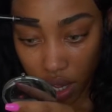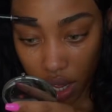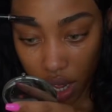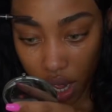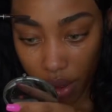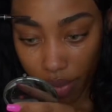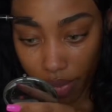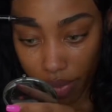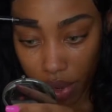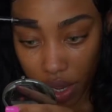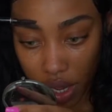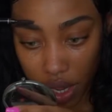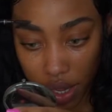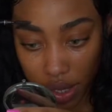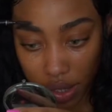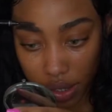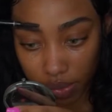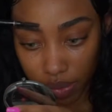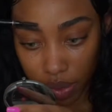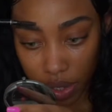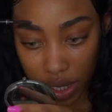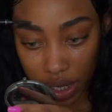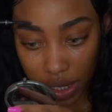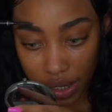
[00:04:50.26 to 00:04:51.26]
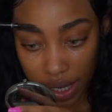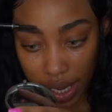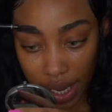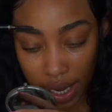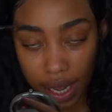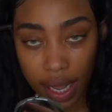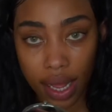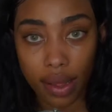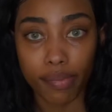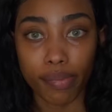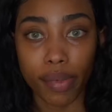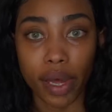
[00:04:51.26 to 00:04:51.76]
I must, because I
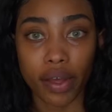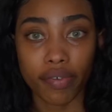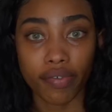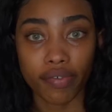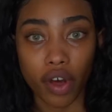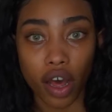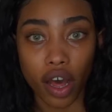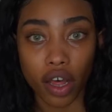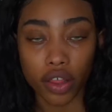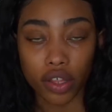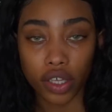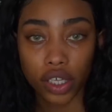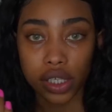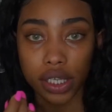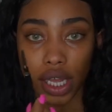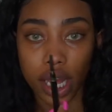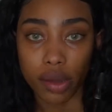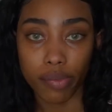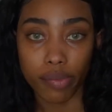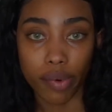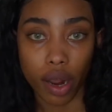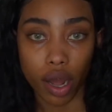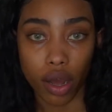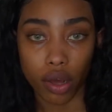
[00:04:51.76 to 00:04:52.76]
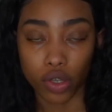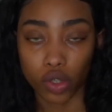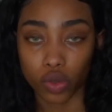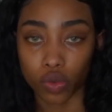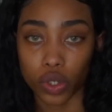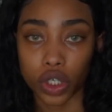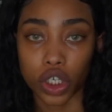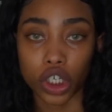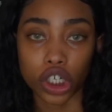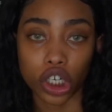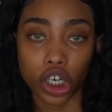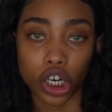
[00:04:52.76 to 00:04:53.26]
got my father's eyebrows,
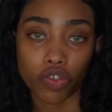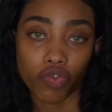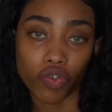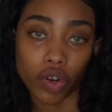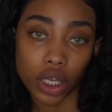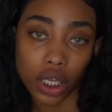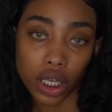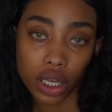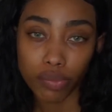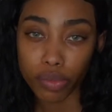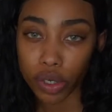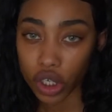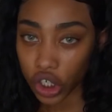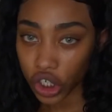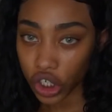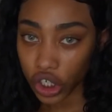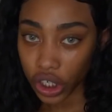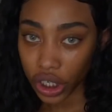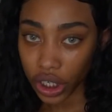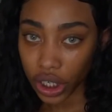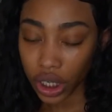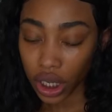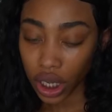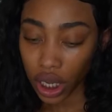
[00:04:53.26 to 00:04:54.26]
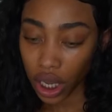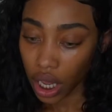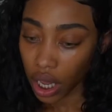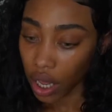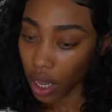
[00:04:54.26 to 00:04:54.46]
which are really bushy